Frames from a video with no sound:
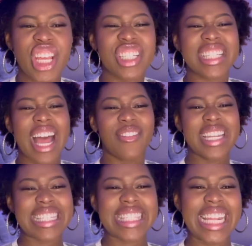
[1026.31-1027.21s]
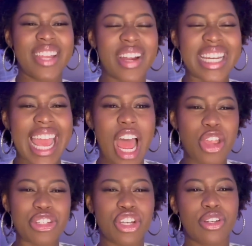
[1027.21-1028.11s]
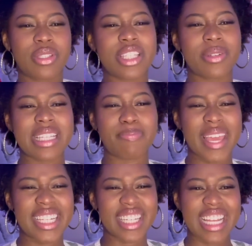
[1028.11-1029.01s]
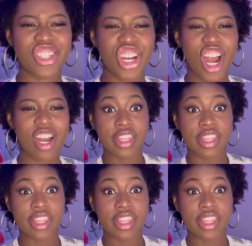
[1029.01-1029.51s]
She's out in the city right now. You should go do this big gesture.